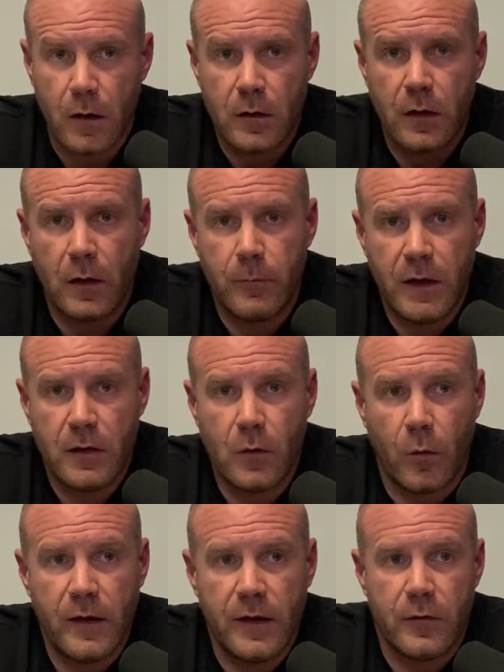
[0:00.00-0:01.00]
going to be
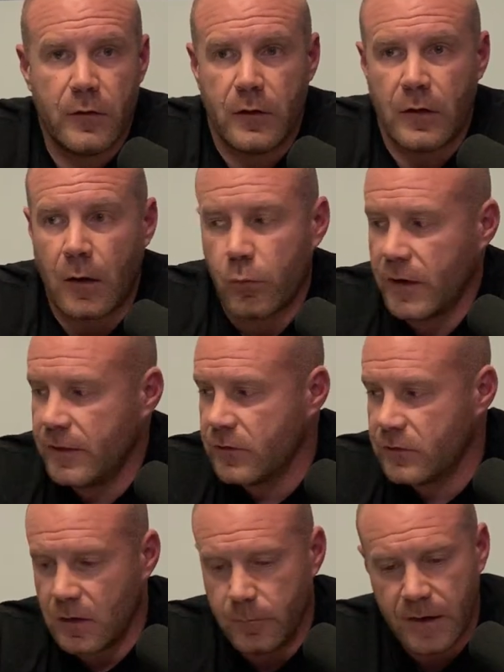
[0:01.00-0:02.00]
going in, and I'll read
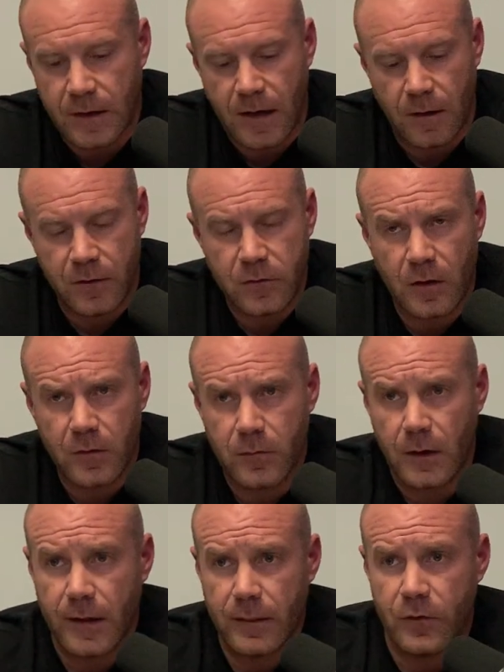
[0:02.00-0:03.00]
this in a minute out
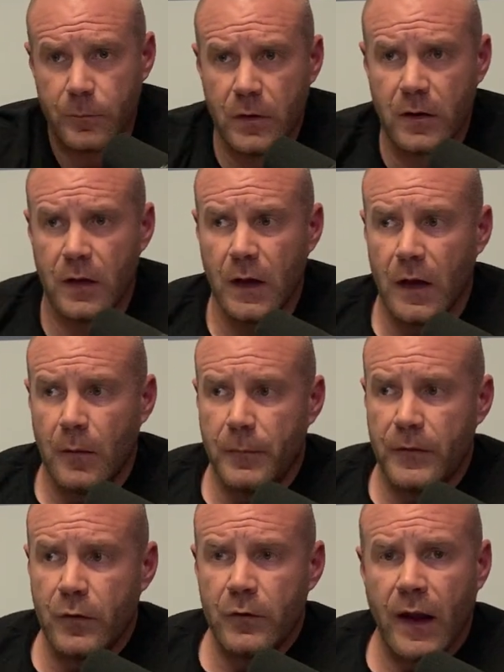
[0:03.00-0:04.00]
of this book,
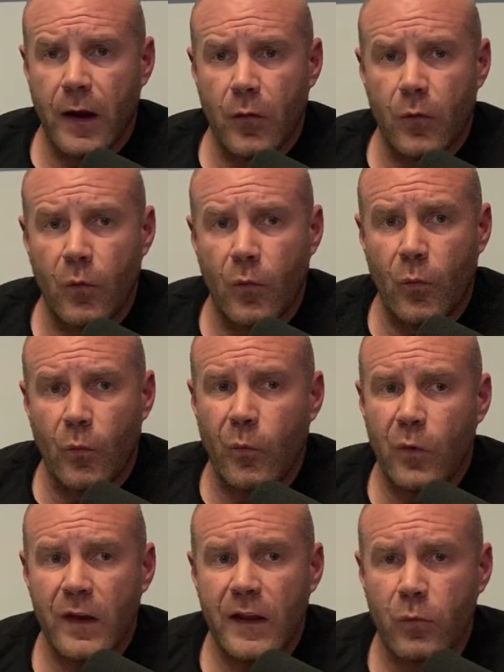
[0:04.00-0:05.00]
but they're not
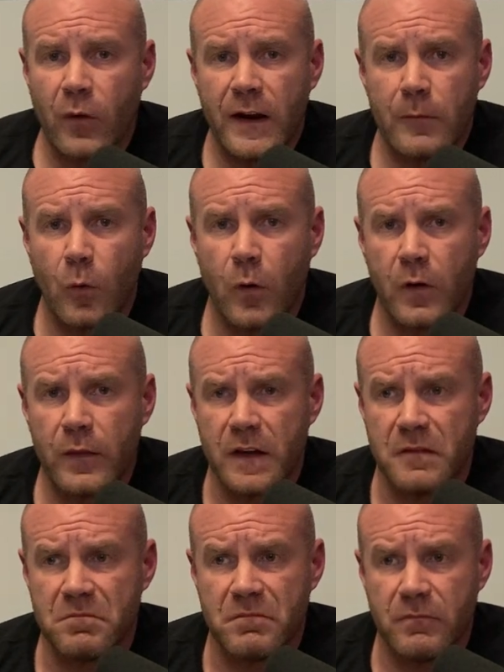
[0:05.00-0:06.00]
really running more
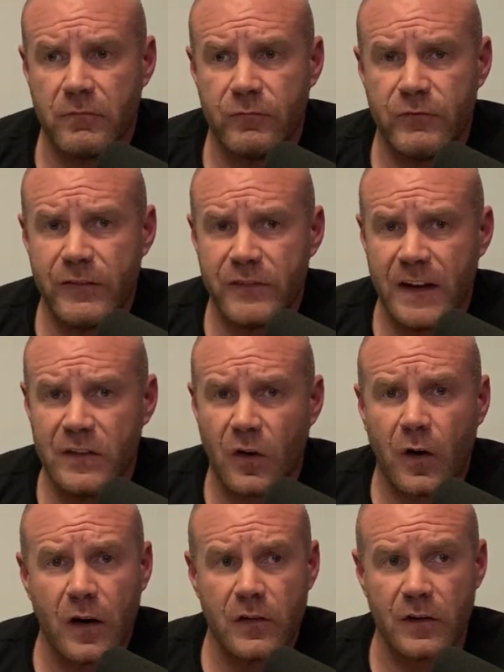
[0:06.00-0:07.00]
than 15
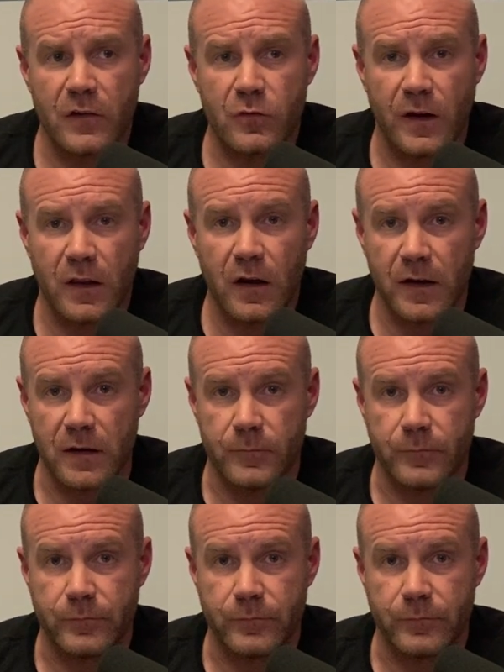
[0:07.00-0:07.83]
yards in a straight line.